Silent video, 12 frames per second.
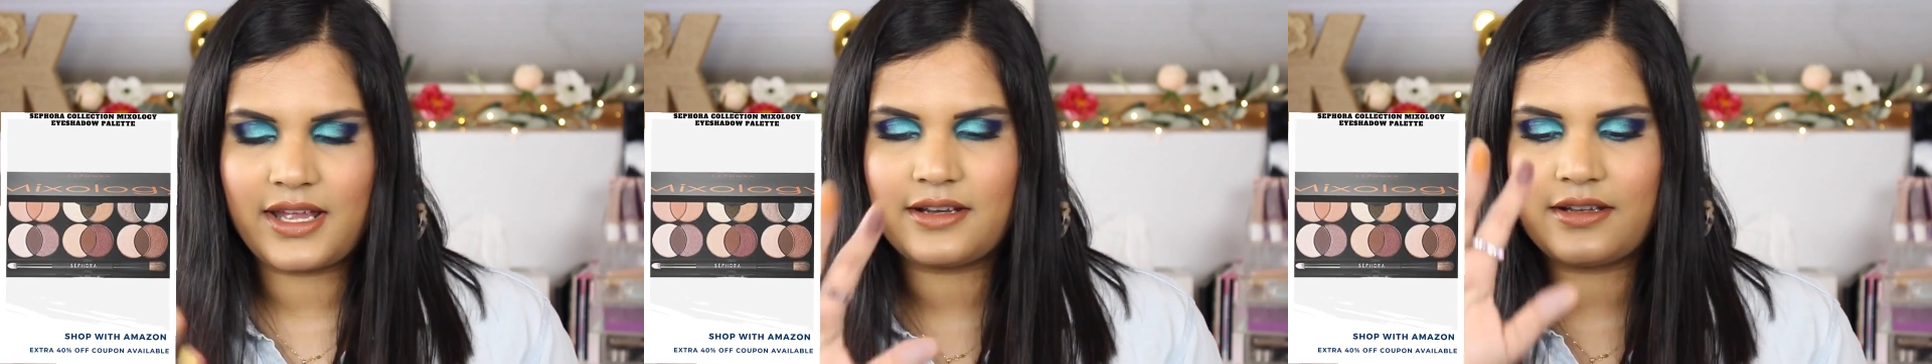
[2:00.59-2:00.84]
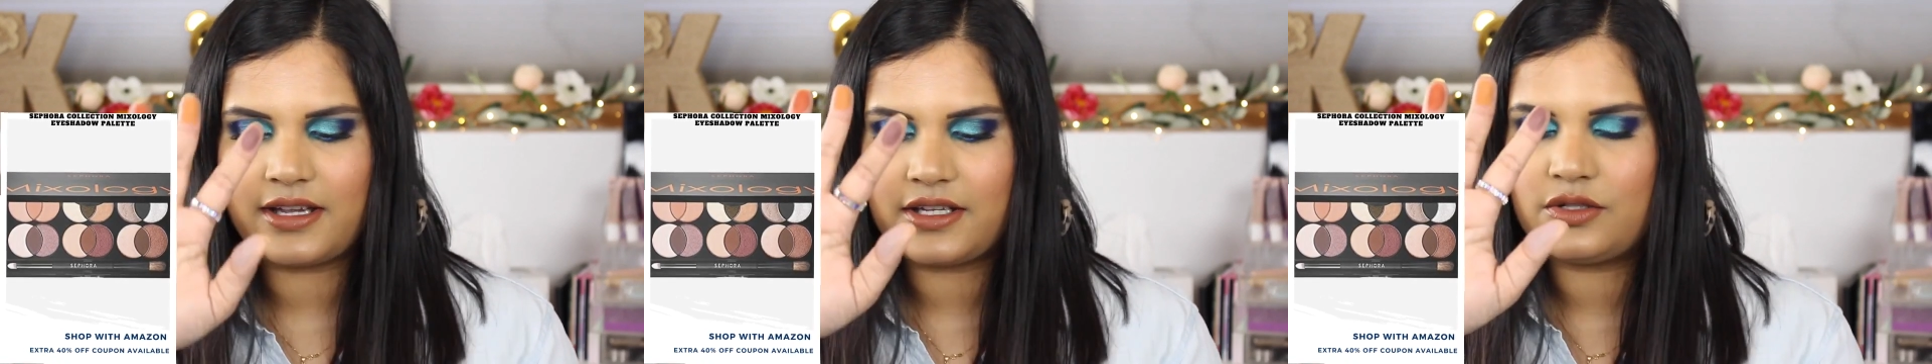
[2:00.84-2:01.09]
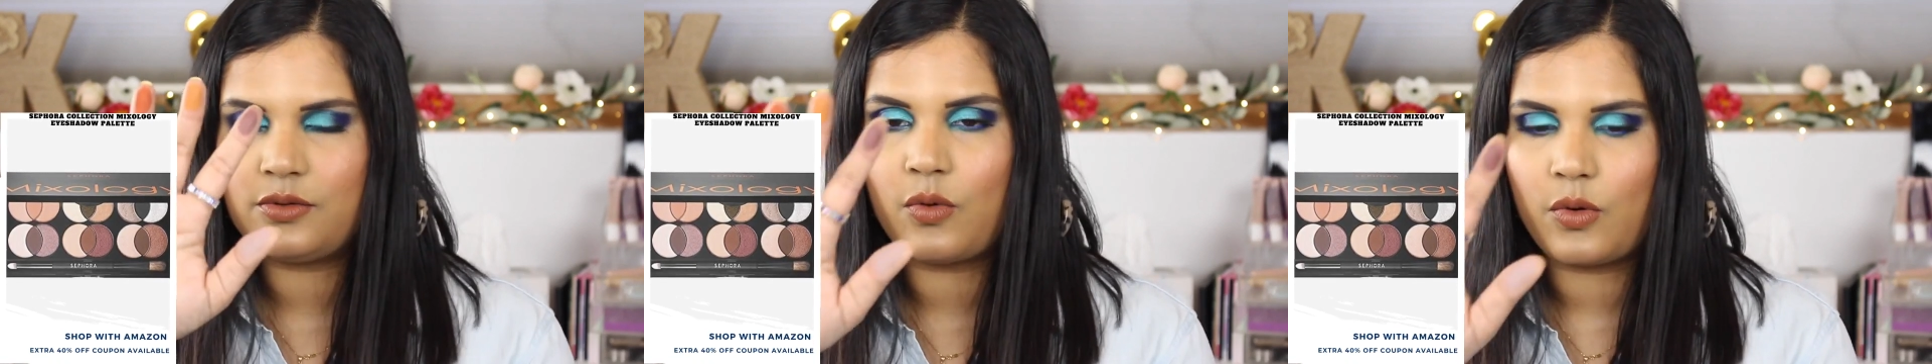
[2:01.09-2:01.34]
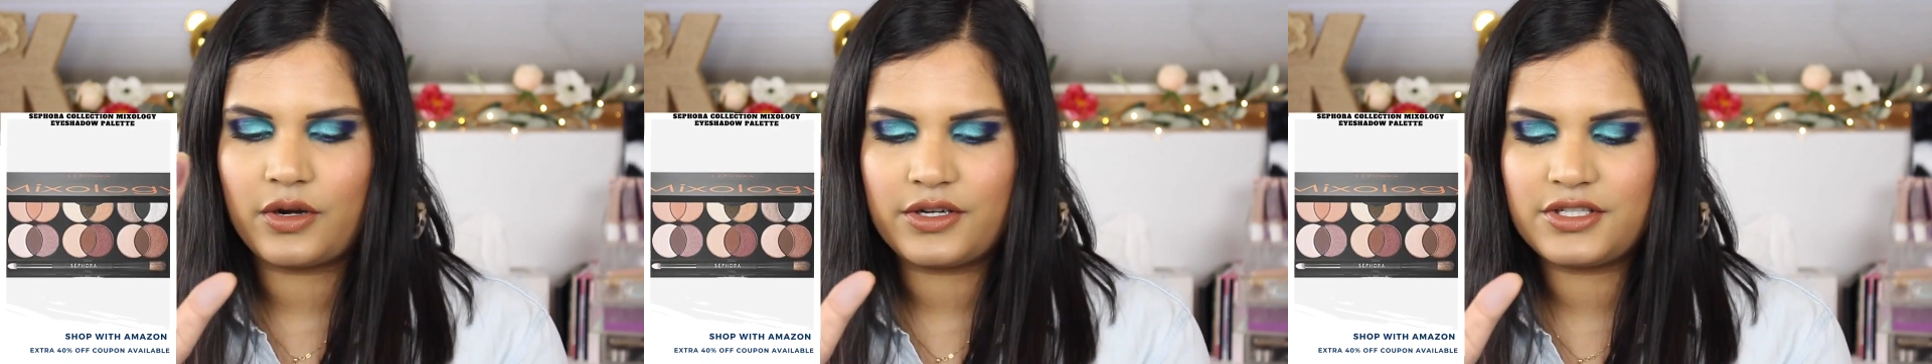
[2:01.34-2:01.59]
had like 2
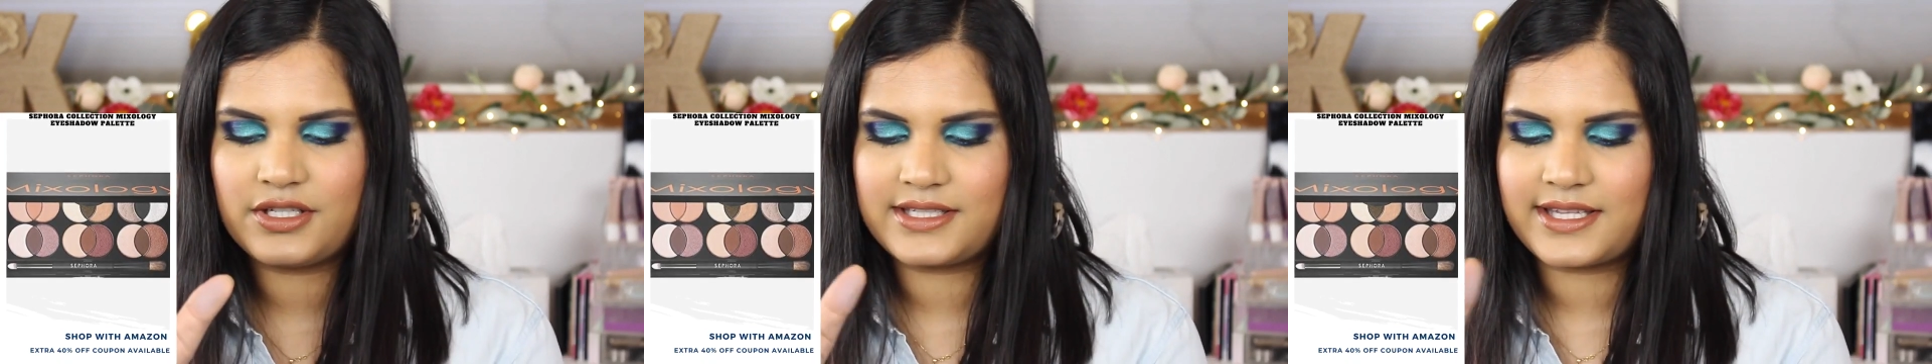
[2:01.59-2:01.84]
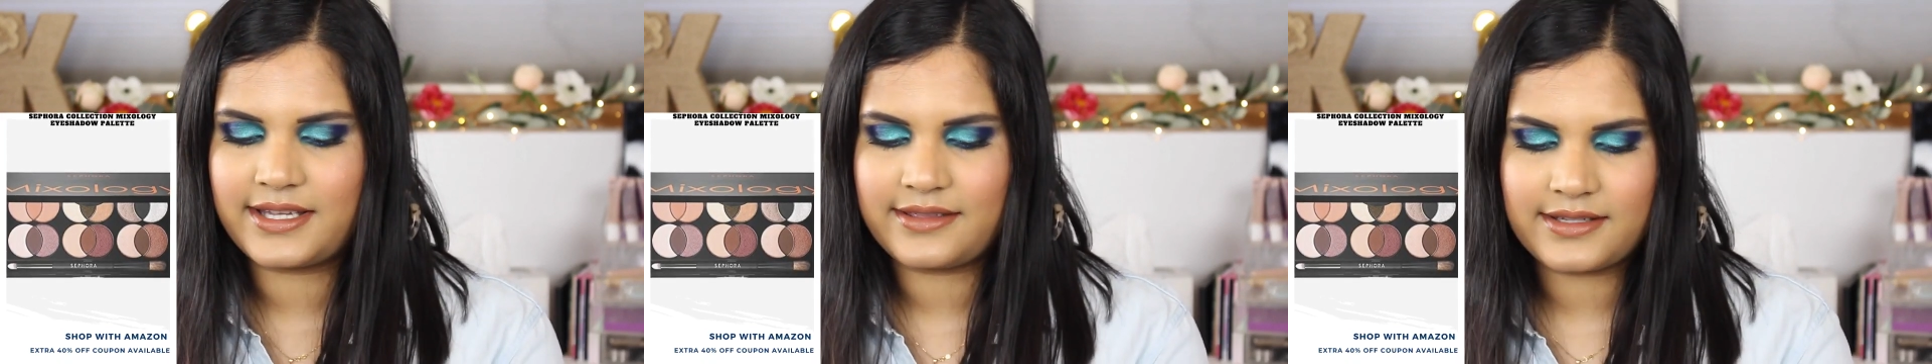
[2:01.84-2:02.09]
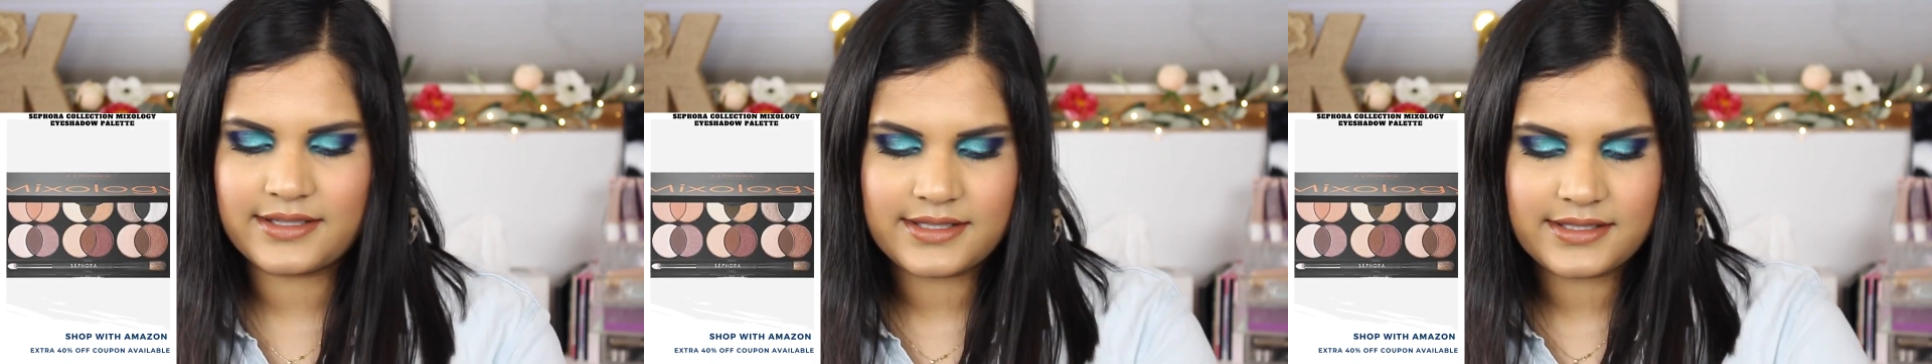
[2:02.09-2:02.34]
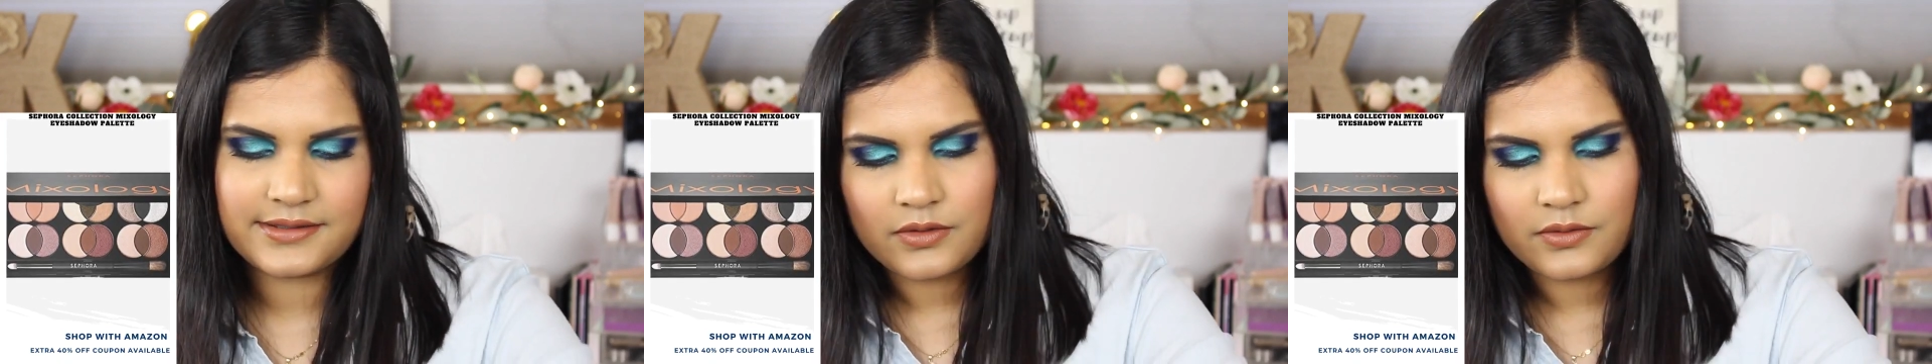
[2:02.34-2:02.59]
oranges like
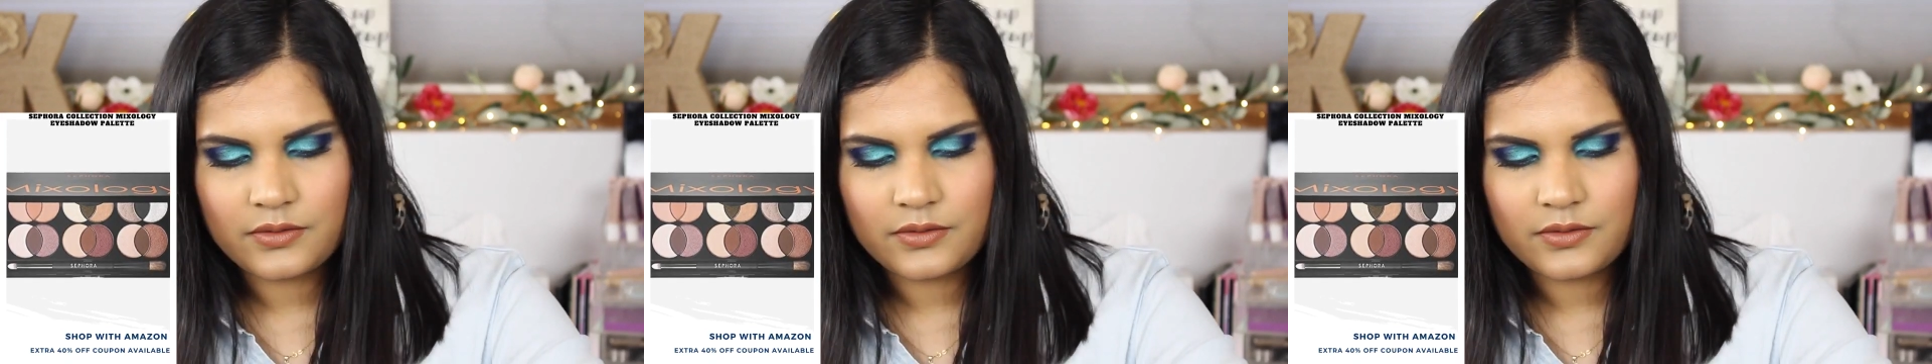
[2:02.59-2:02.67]
this.